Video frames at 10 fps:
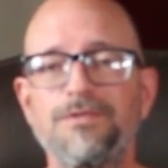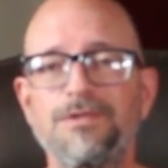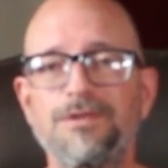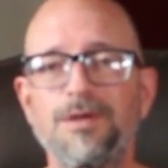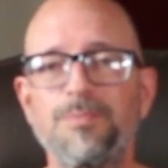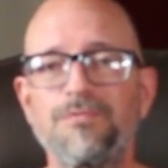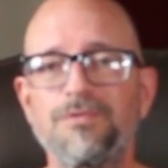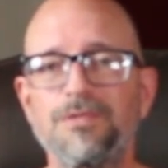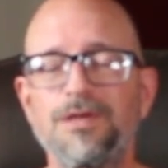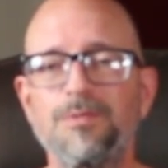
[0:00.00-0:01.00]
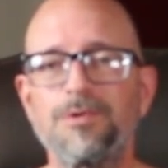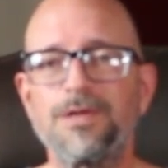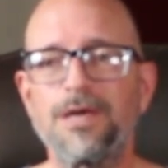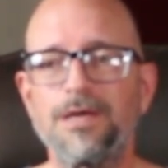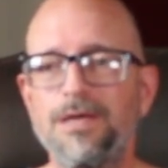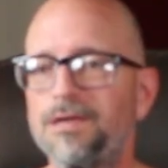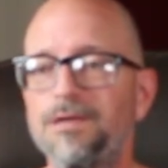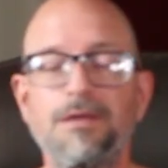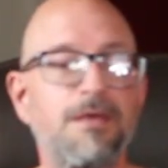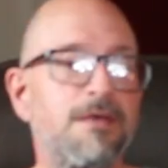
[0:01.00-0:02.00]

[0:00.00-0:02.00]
It's the night before Labor Day, and